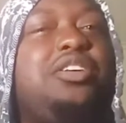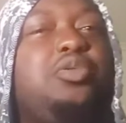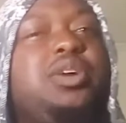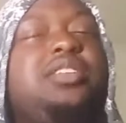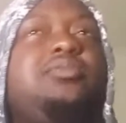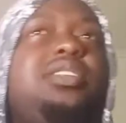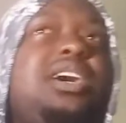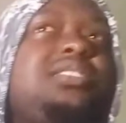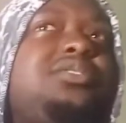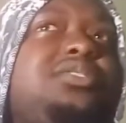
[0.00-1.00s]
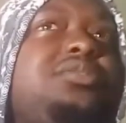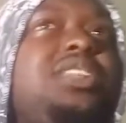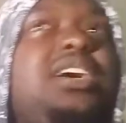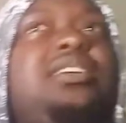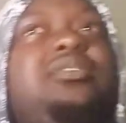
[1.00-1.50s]
know when and when not to joke,
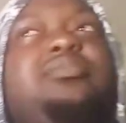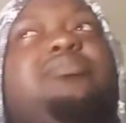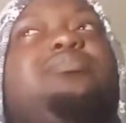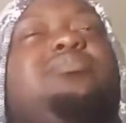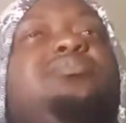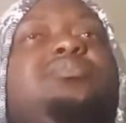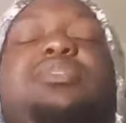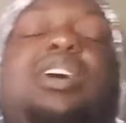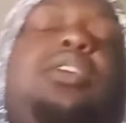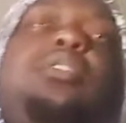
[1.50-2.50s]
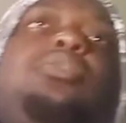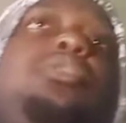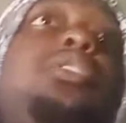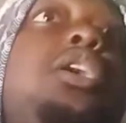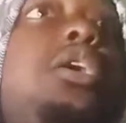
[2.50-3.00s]
like I don't know,